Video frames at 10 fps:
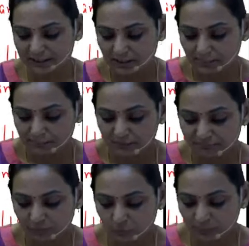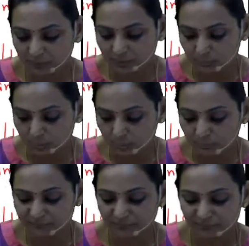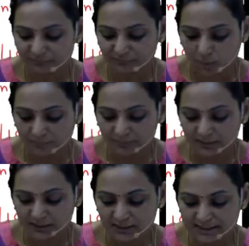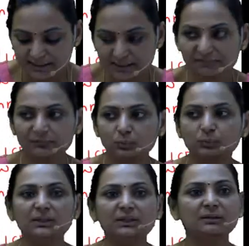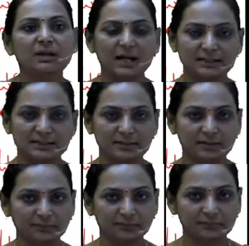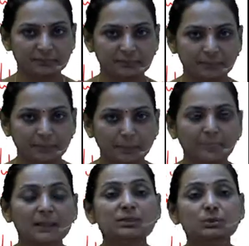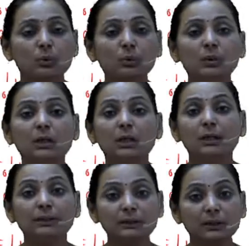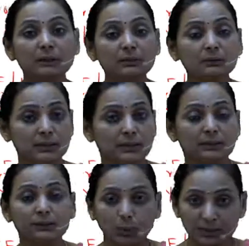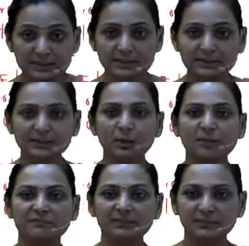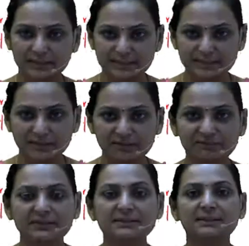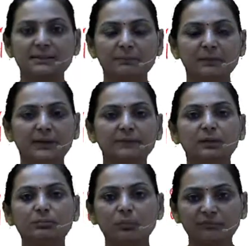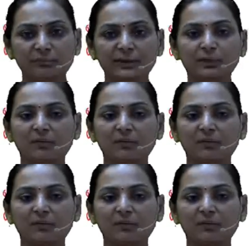the fluid will move from the ECF to the ICF. So the tonicity of the ECF is determining the movement of